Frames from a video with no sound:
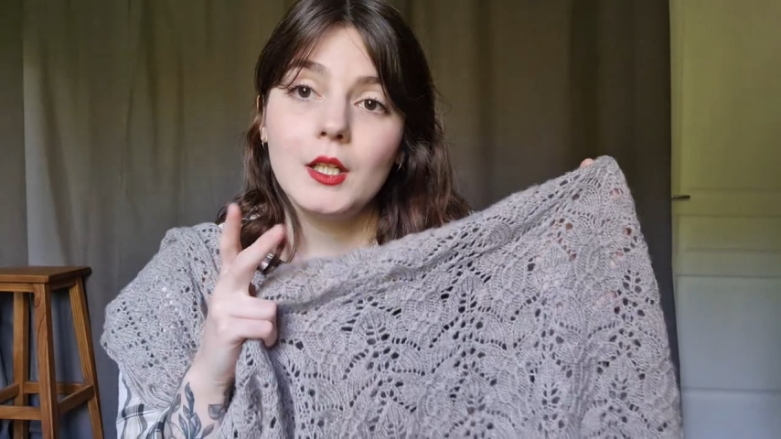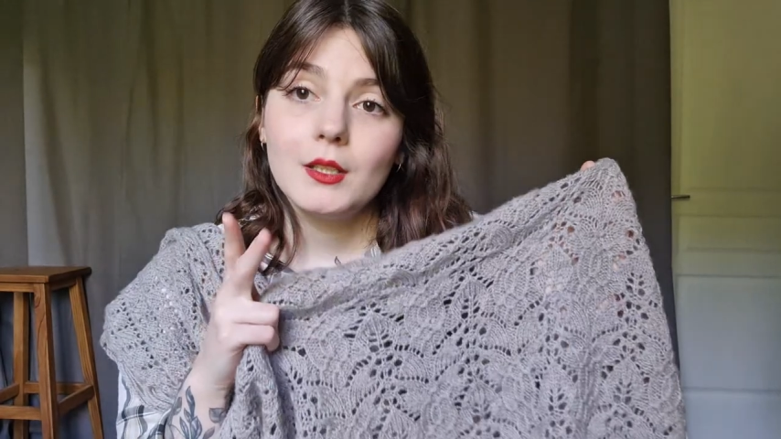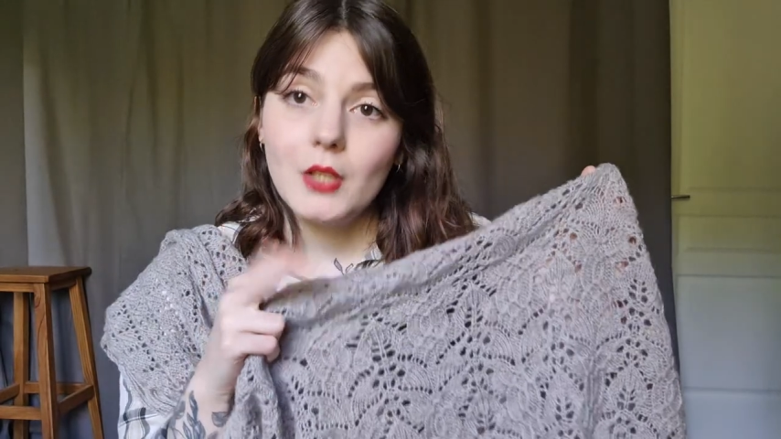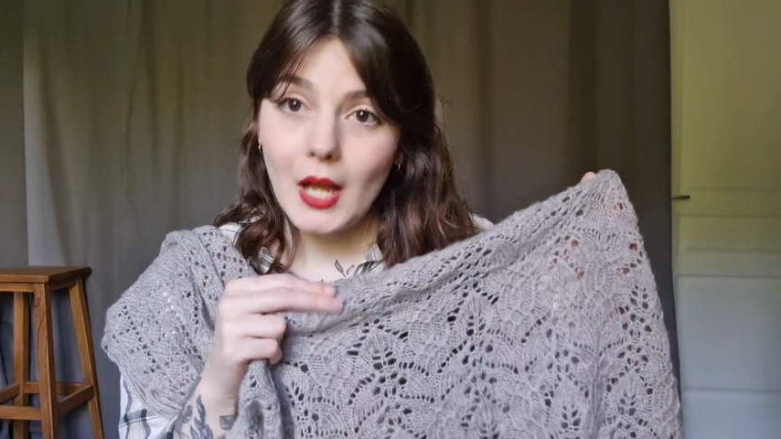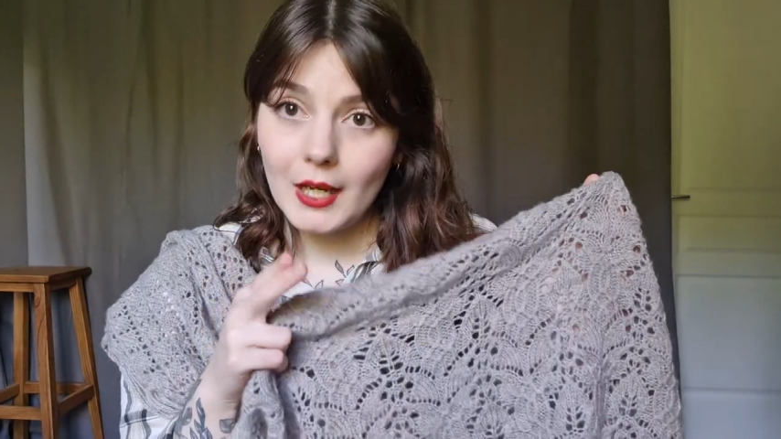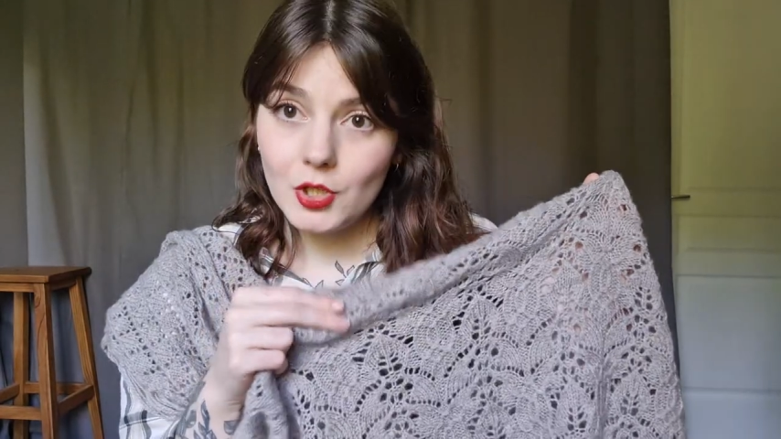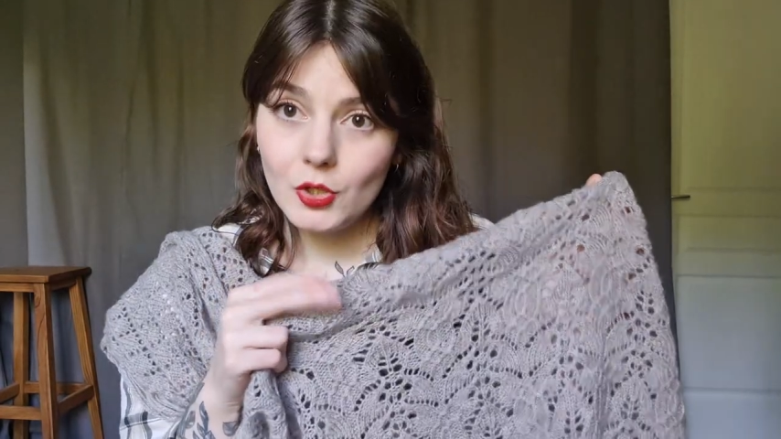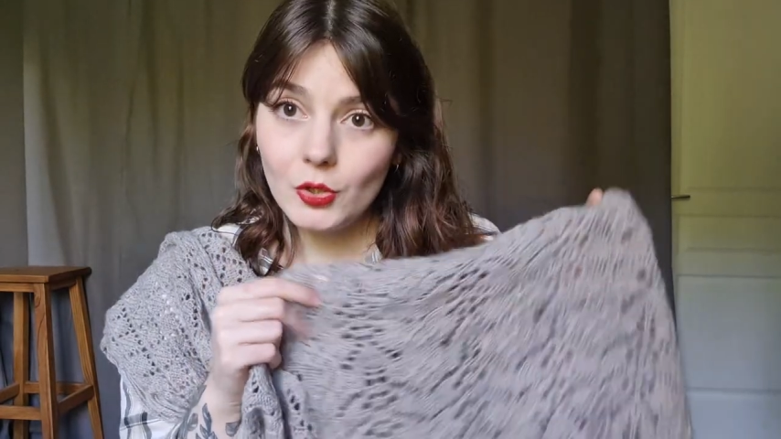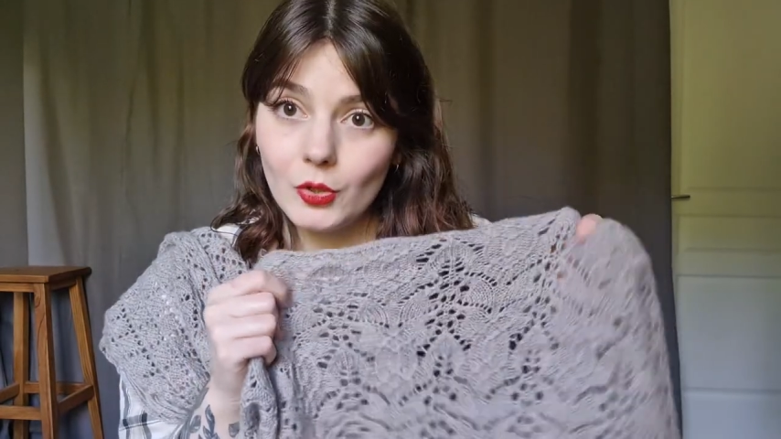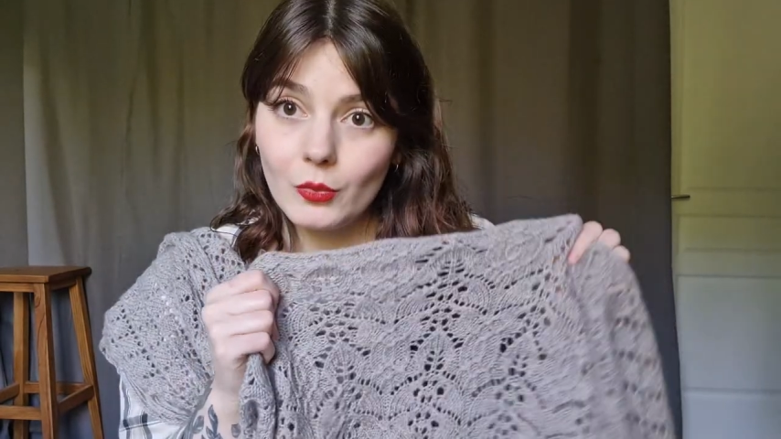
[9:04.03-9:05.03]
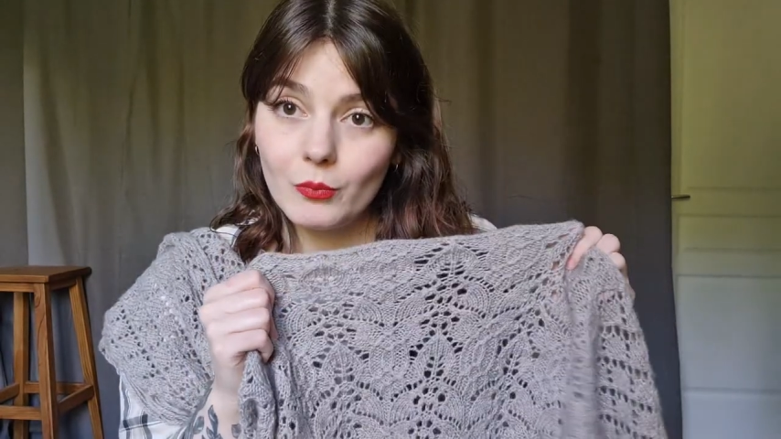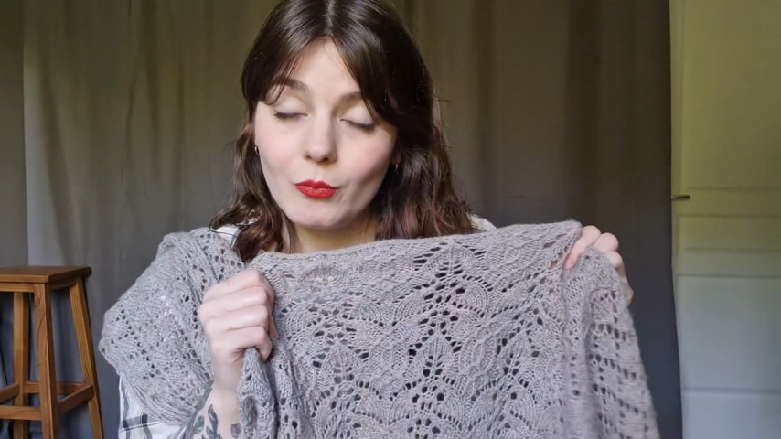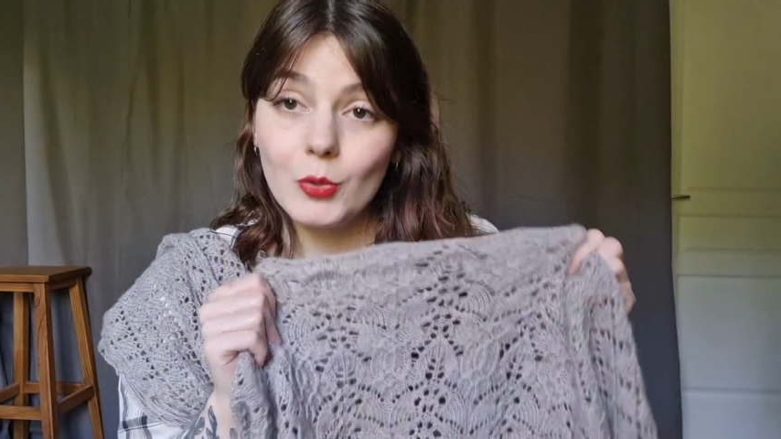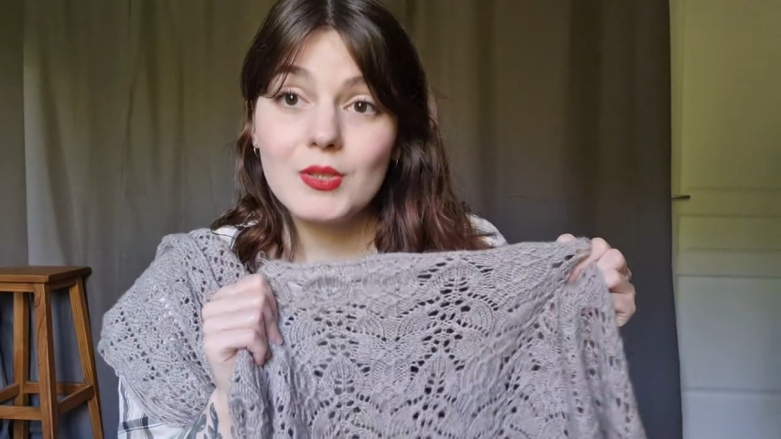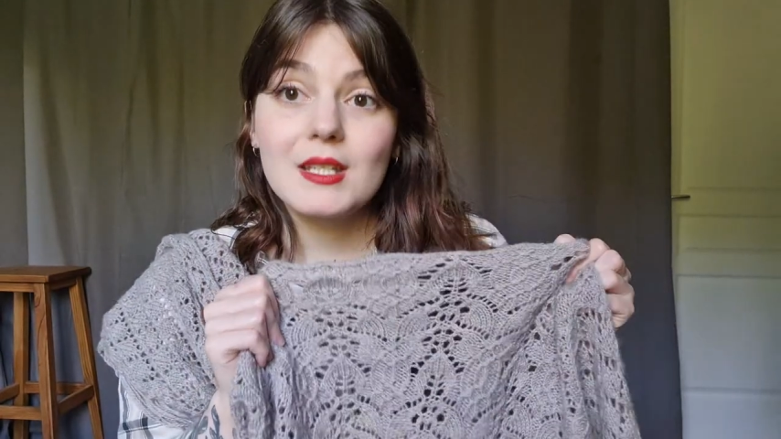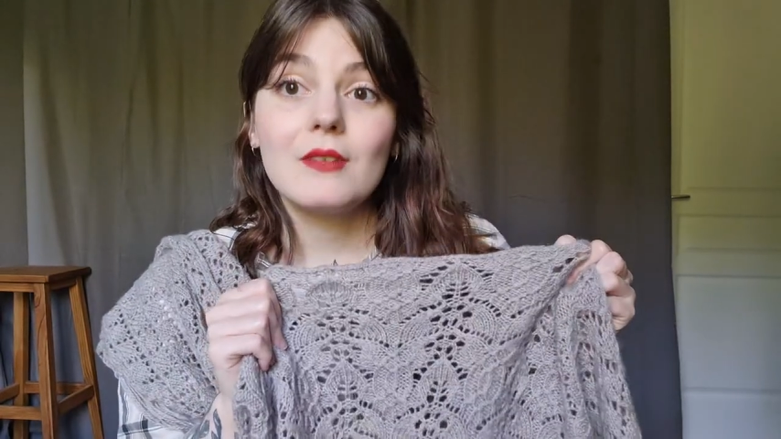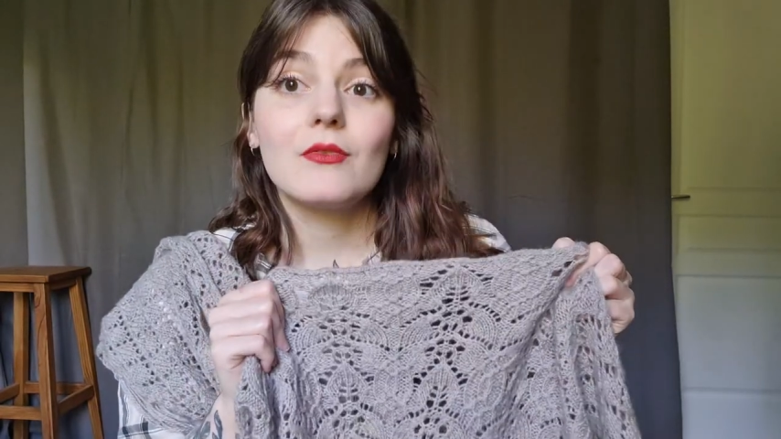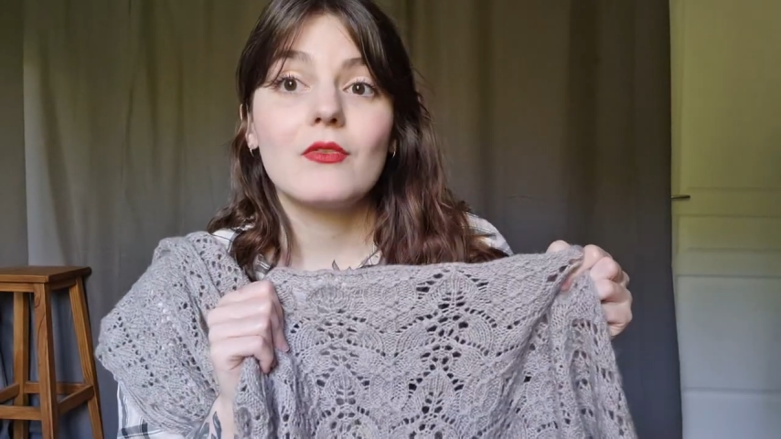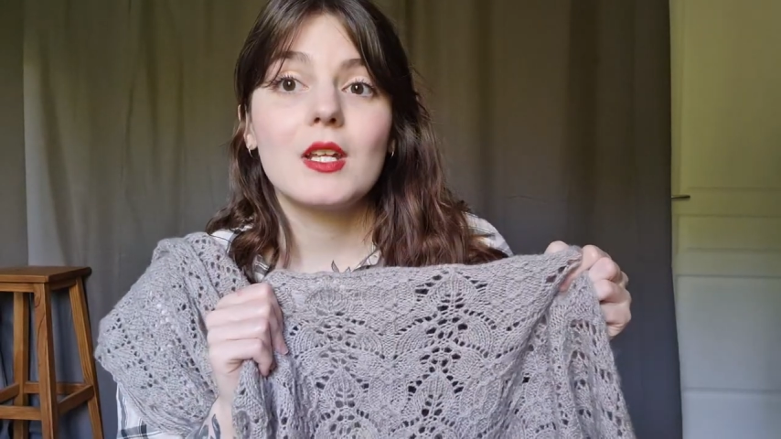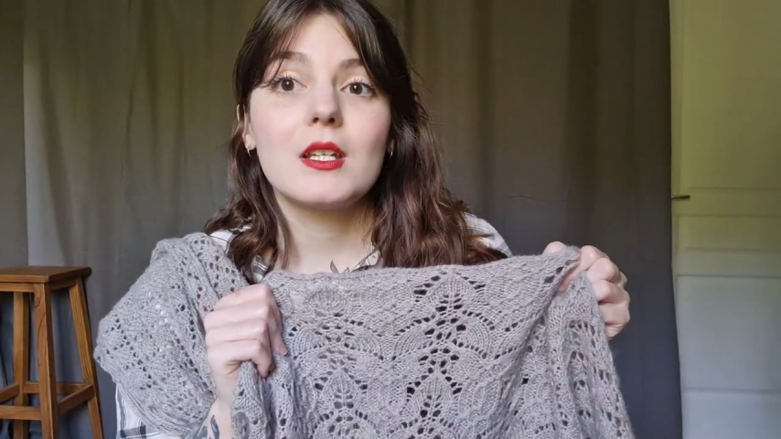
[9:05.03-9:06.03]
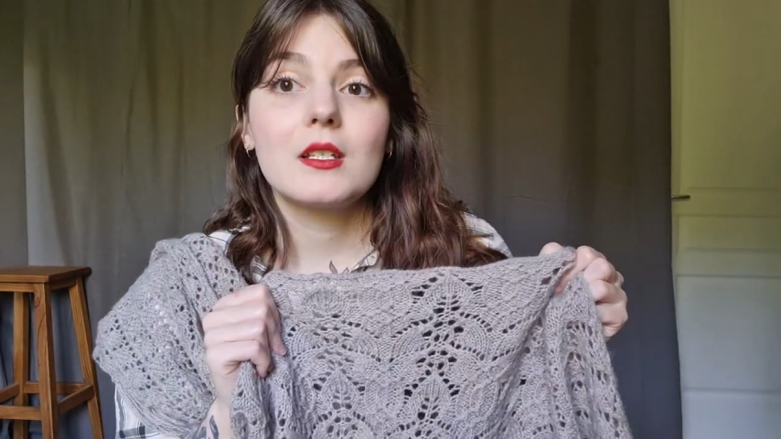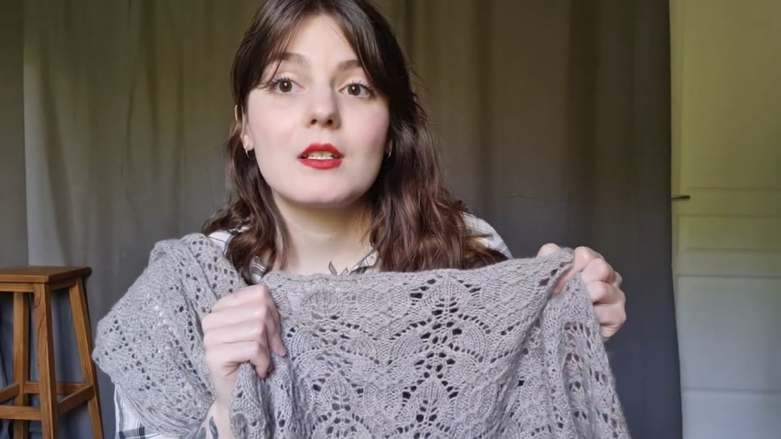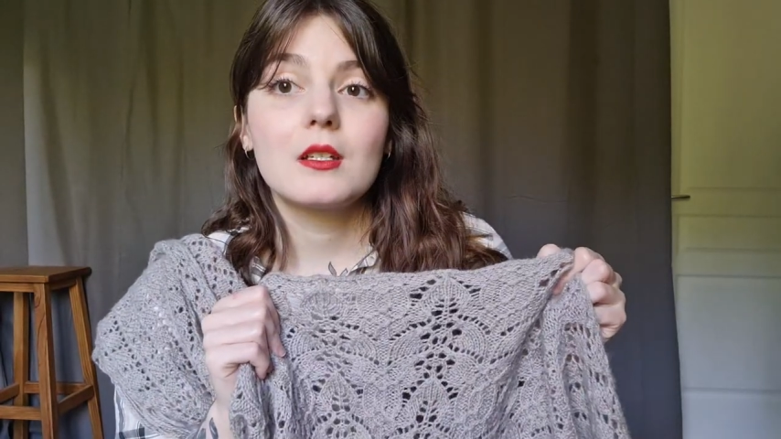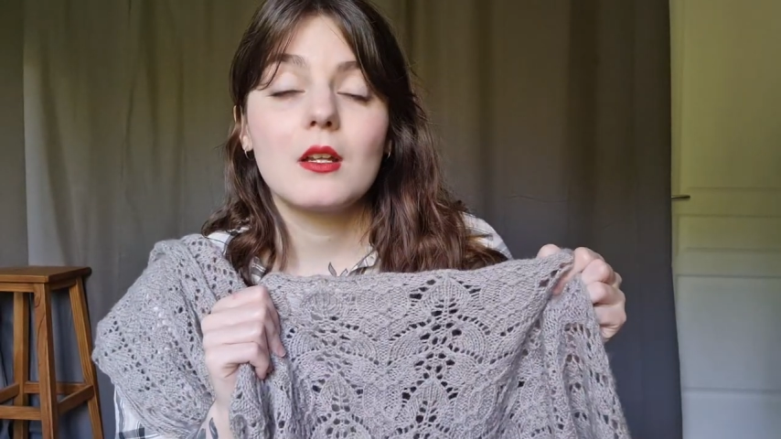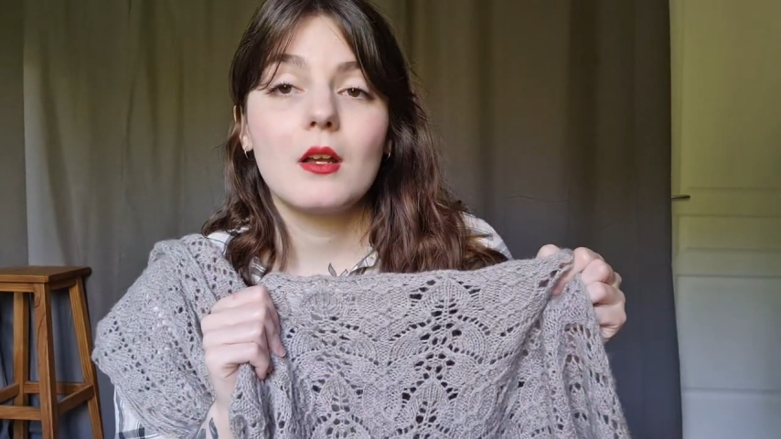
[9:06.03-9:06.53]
the actual motif is